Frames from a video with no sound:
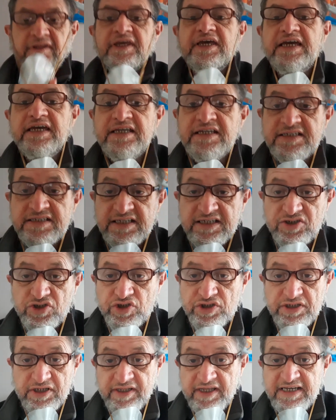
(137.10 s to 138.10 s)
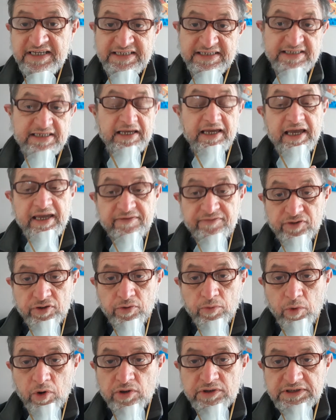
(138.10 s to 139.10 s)
In addition to this, if you
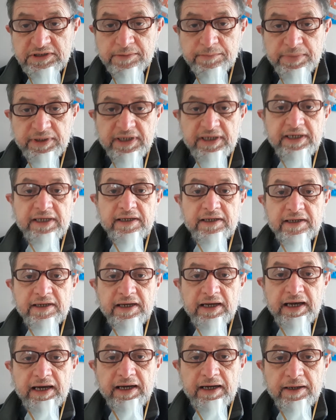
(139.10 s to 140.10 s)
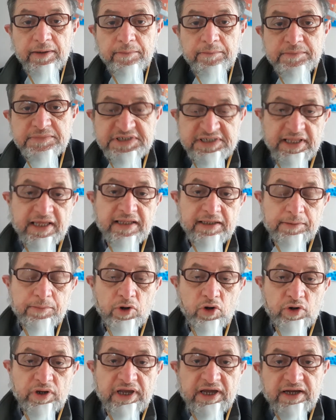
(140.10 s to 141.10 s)
want to be slightly
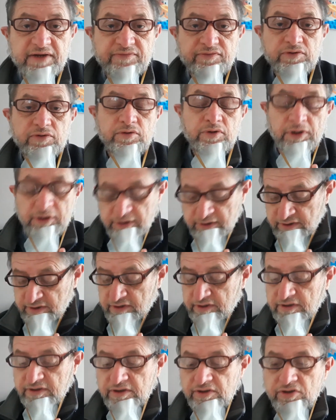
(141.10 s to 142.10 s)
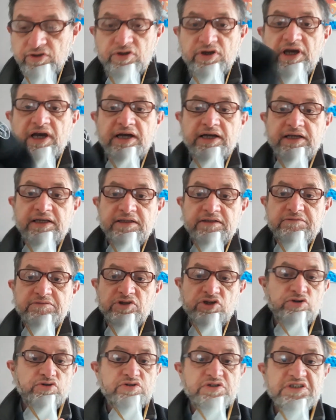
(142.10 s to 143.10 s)
more careful, you can
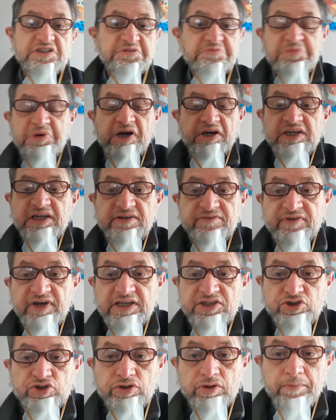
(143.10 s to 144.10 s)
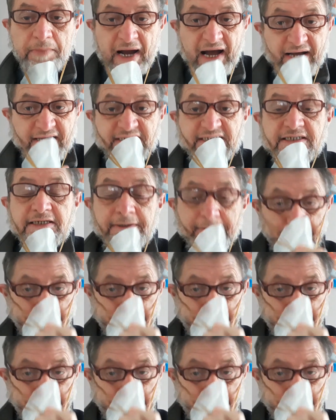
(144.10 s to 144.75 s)
use a conventional mask.